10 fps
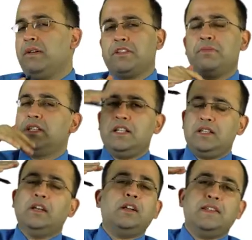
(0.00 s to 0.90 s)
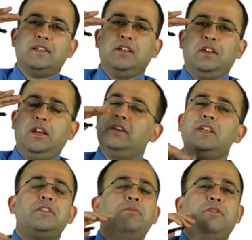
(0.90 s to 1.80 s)
Plasma cells increased
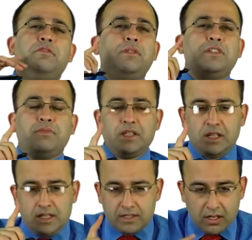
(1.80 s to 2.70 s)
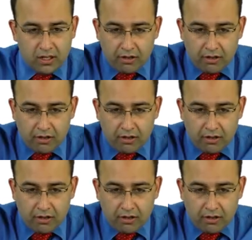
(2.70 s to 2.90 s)
number of plasma cells